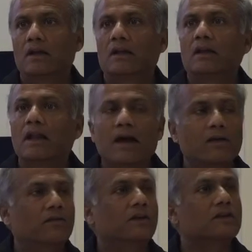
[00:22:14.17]

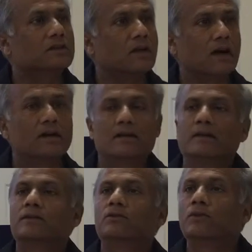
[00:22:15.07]
Life is not
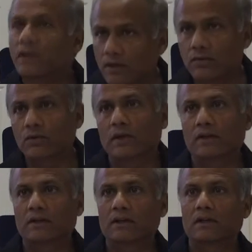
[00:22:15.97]
here to give you
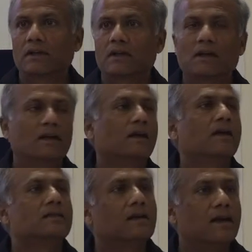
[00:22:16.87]
anything.
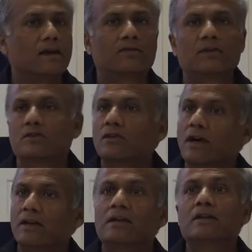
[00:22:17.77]
And the life is
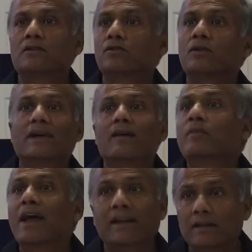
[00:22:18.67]
not here to grab
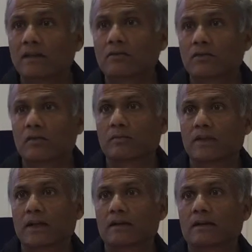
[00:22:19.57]
anything from
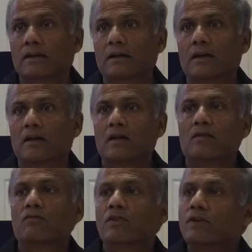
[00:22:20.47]
that.
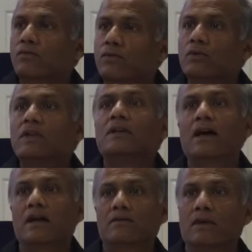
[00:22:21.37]
If you
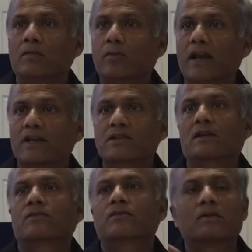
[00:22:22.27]
derive a
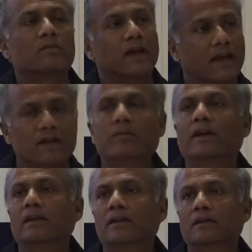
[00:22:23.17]
pleasure from
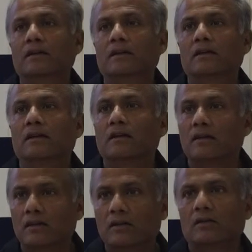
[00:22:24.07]
anybody,
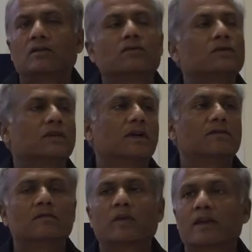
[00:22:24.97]
you're
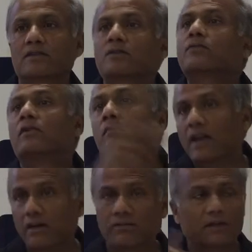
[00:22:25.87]
deriving pleasure from
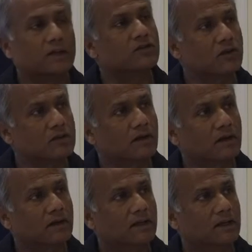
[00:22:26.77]
life in general.
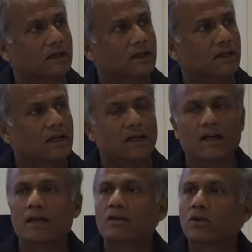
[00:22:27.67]

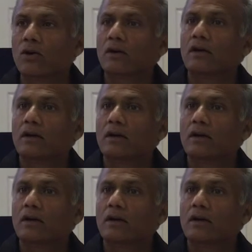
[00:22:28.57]
And your